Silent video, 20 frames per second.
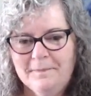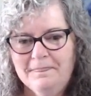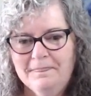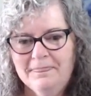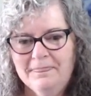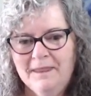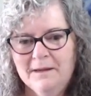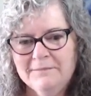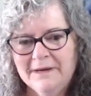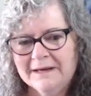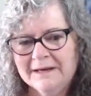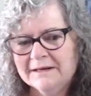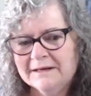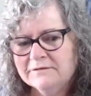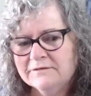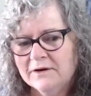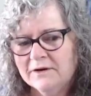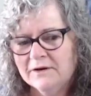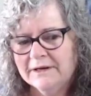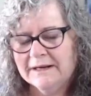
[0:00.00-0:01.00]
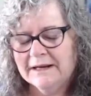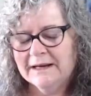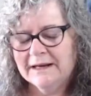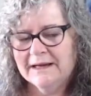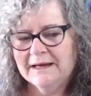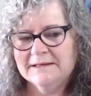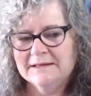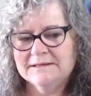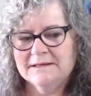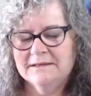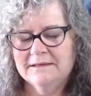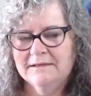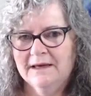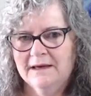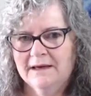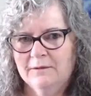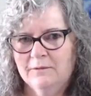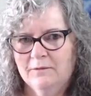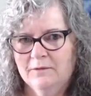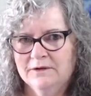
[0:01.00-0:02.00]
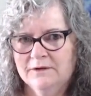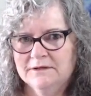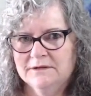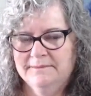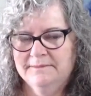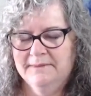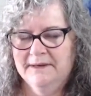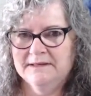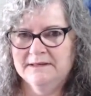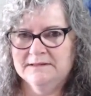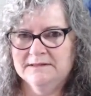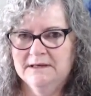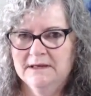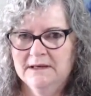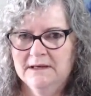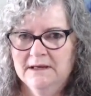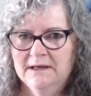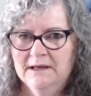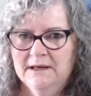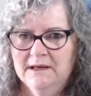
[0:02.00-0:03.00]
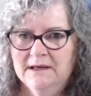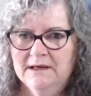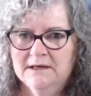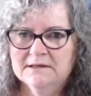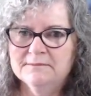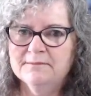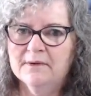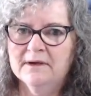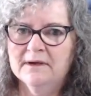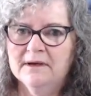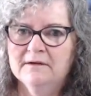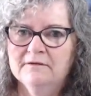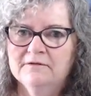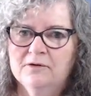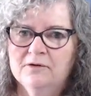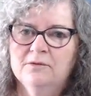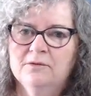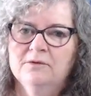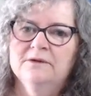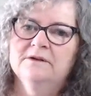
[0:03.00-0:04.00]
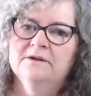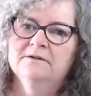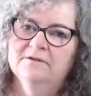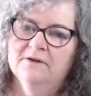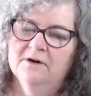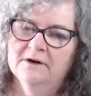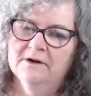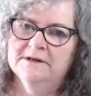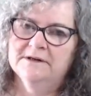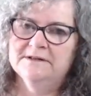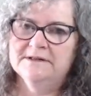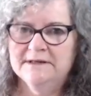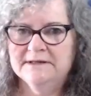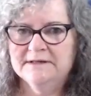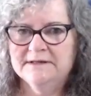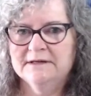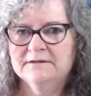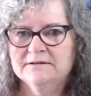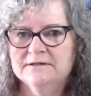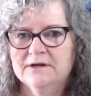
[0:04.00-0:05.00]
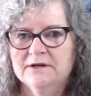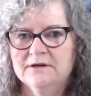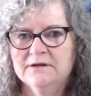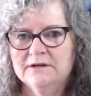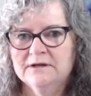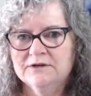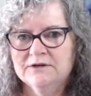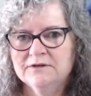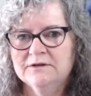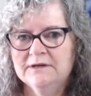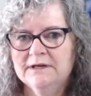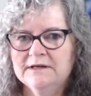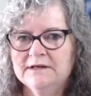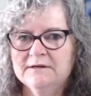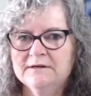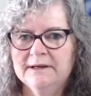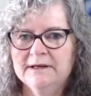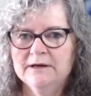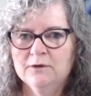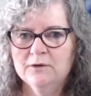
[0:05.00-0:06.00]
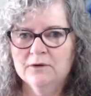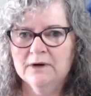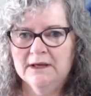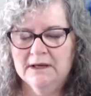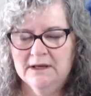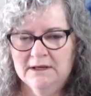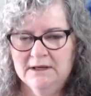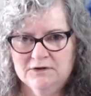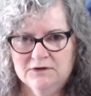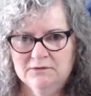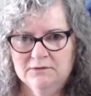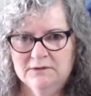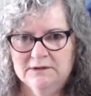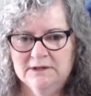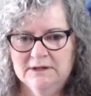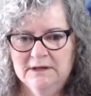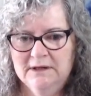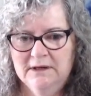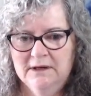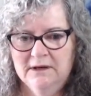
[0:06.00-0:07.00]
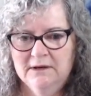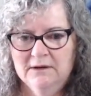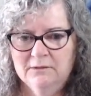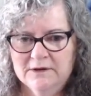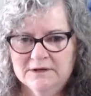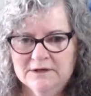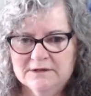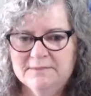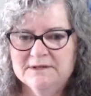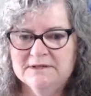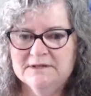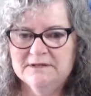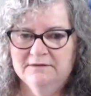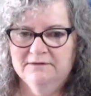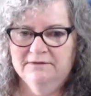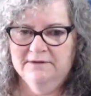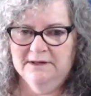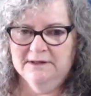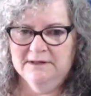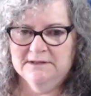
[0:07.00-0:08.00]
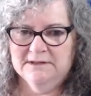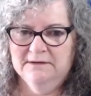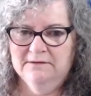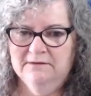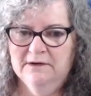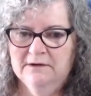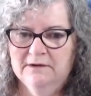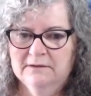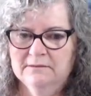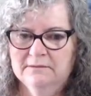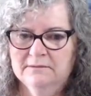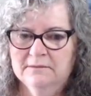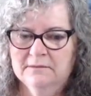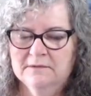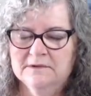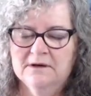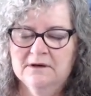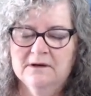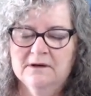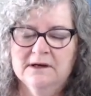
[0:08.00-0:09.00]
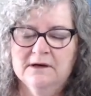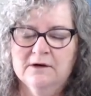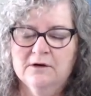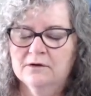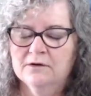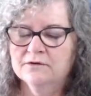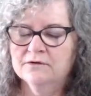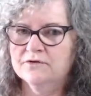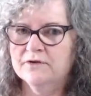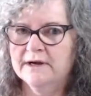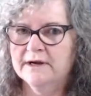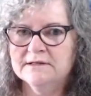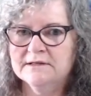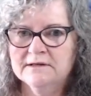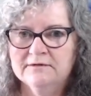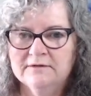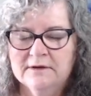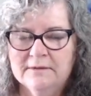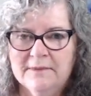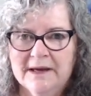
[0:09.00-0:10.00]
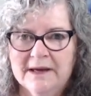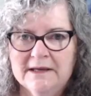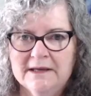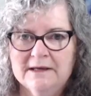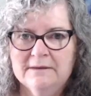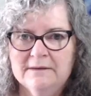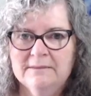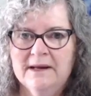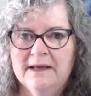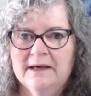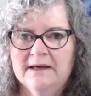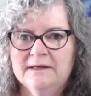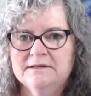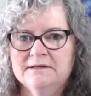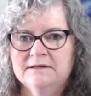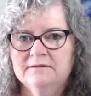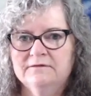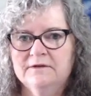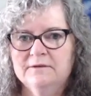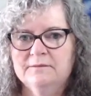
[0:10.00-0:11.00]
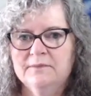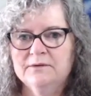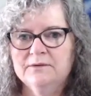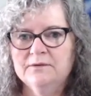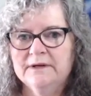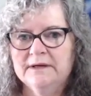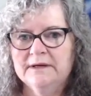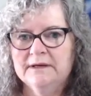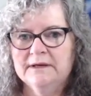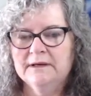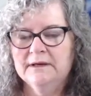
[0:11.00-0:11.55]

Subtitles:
Magnifying glass in that workspace is bringing forward the finer detail. So you do need to be looking into it with specifics. If you're signing contracts, if you're making plans, if you're building,